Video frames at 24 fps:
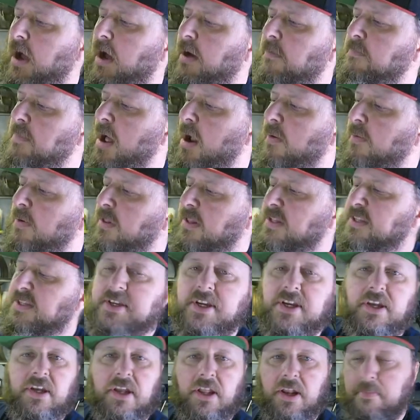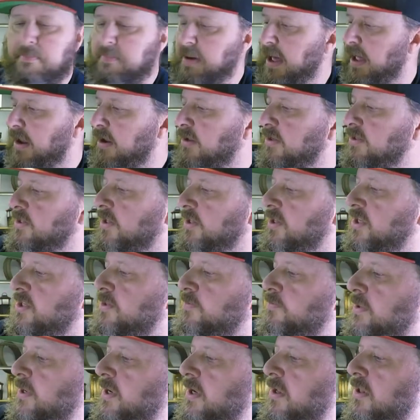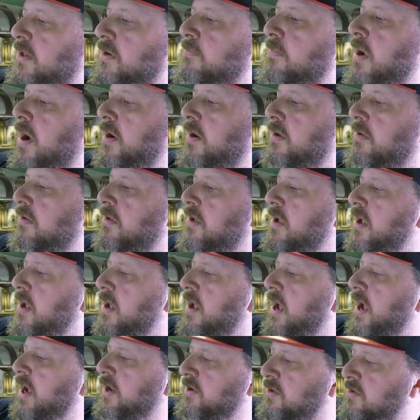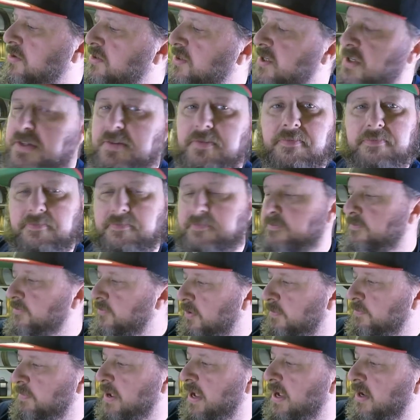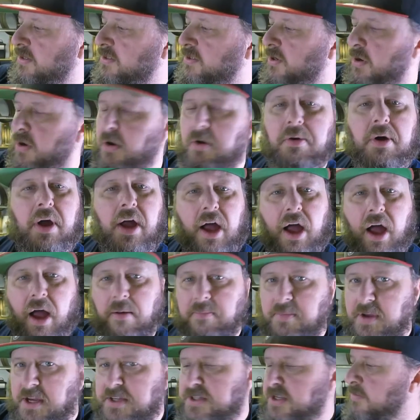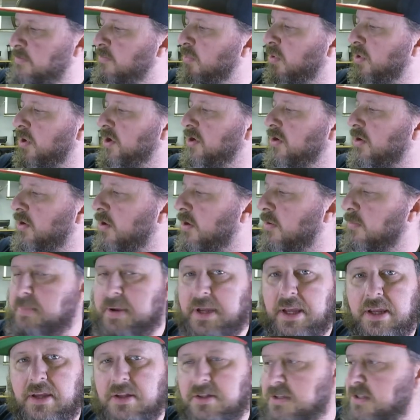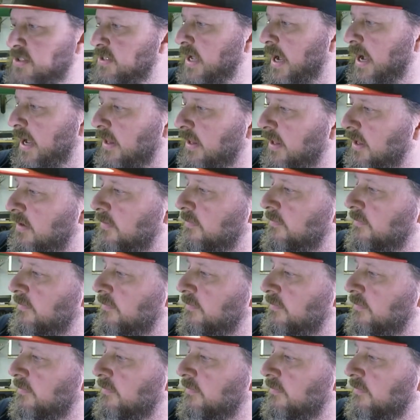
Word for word: Not really seeing any pedals on this particular model. Do see some foot pegs, so I'm guessing more European styling.